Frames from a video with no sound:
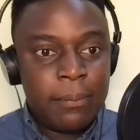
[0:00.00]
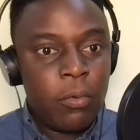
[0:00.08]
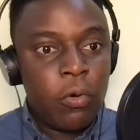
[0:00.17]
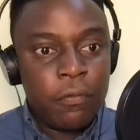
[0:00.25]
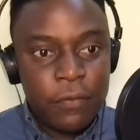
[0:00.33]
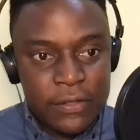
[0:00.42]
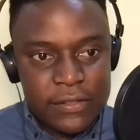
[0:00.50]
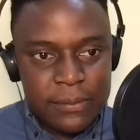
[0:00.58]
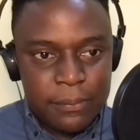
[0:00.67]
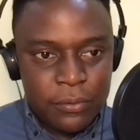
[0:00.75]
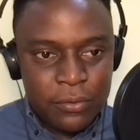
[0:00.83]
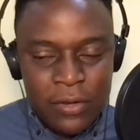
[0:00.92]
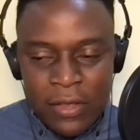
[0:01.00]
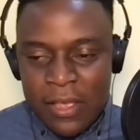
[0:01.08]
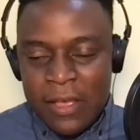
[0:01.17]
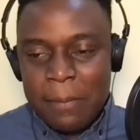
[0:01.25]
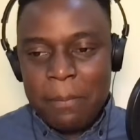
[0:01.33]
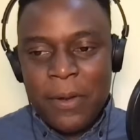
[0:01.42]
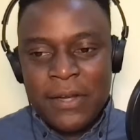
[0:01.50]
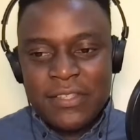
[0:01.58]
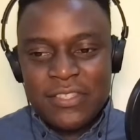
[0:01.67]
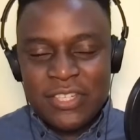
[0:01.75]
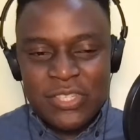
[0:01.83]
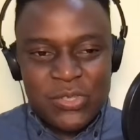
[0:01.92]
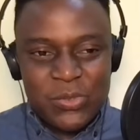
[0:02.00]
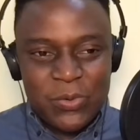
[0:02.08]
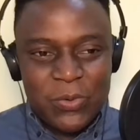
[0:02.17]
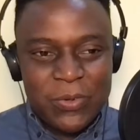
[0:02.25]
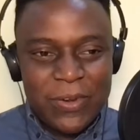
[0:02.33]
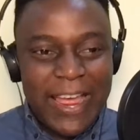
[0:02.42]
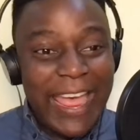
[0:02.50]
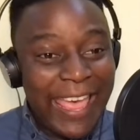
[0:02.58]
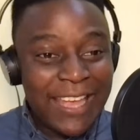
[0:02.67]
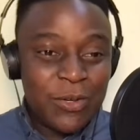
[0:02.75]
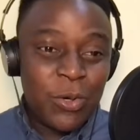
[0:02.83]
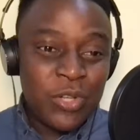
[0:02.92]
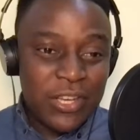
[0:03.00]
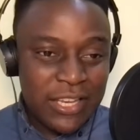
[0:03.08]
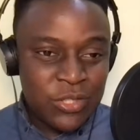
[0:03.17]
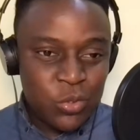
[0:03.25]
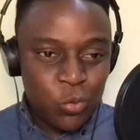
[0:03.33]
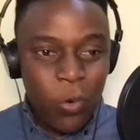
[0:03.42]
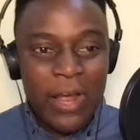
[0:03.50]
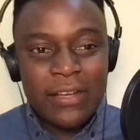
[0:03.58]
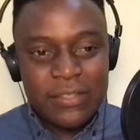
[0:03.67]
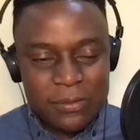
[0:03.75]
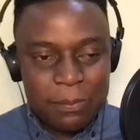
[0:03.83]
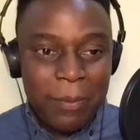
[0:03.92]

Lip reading: them more visible. But just to add on as to what